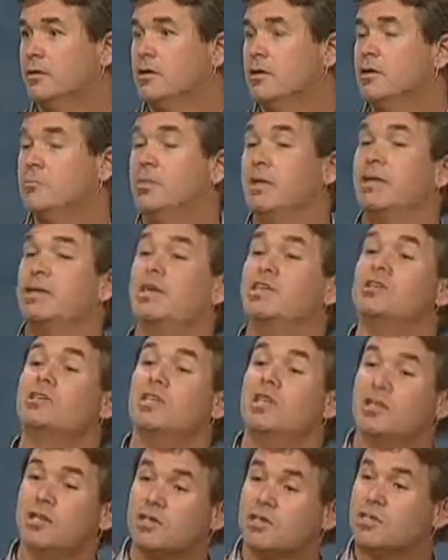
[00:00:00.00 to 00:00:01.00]
Because
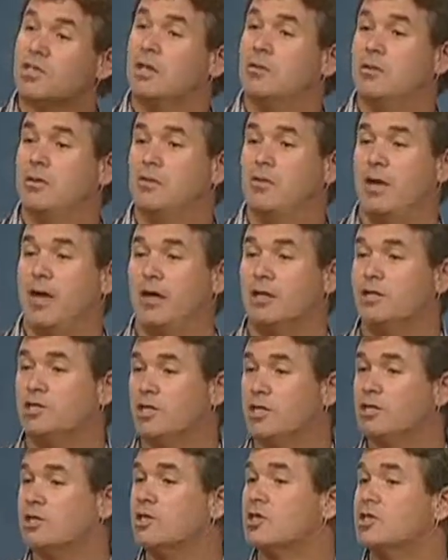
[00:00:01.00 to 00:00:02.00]
he is coming back.
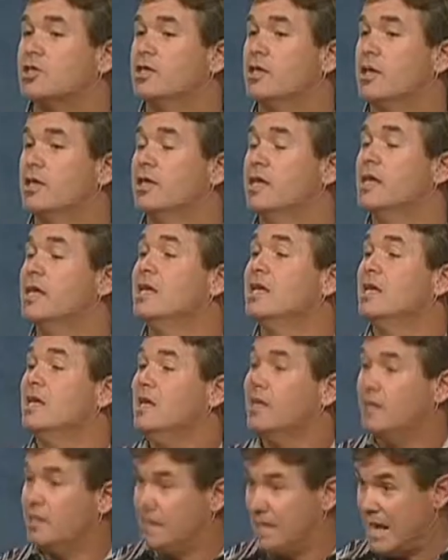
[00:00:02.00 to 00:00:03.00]
Jesus said,
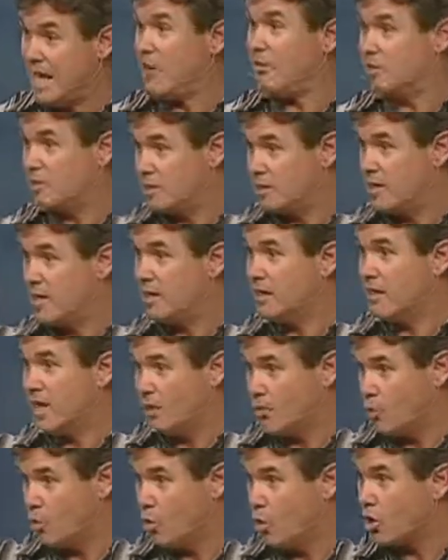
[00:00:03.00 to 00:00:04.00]
now it's
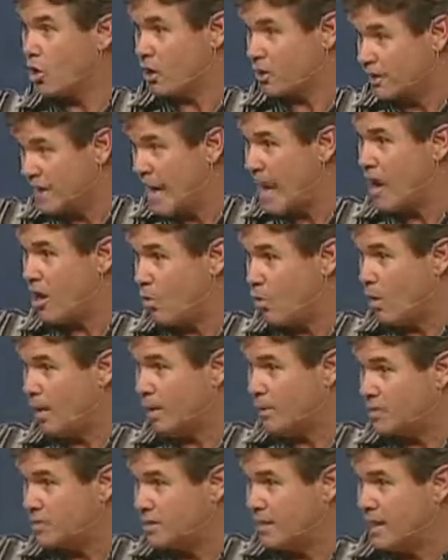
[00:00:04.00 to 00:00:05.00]
daylight. Work now while
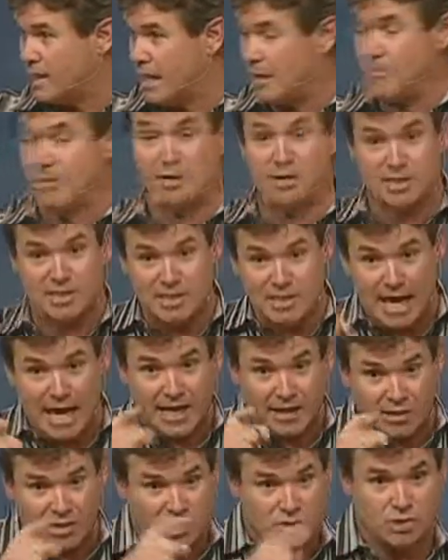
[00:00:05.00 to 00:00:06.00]
it's daylight, because
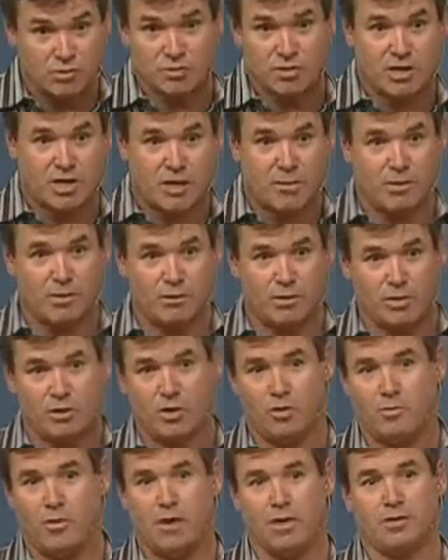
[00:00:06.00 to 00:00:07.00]
night is soon coming when
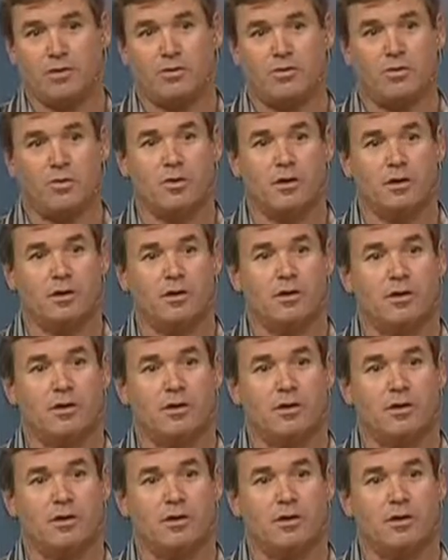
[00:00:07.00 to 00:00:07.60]
no man can work.